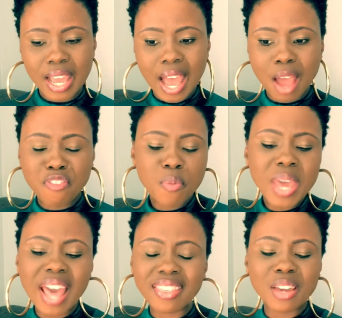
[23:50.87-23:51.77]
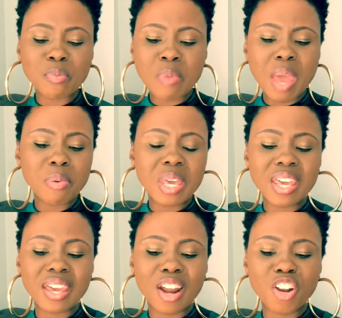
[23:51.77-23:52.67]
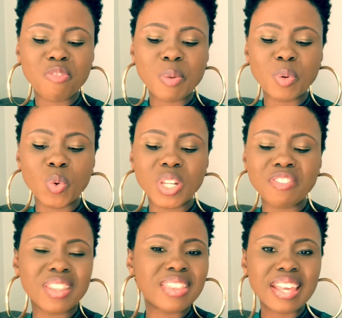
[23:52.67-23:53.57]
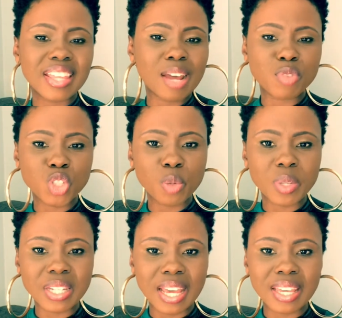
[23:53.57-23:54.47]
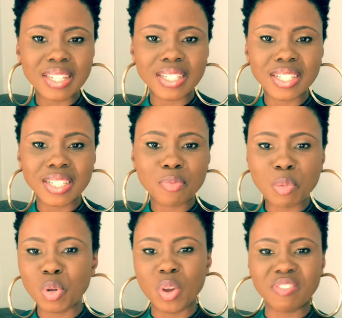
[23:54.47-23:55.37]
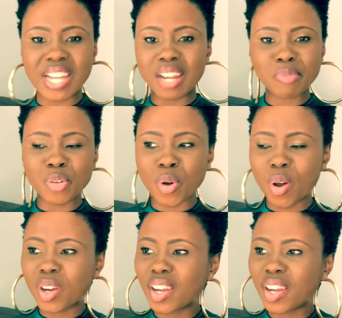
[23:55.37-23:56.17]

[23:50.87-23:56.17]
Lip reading: For me, I think maybe a lot of people will even think that I'm stupid, like people who have done me wrong.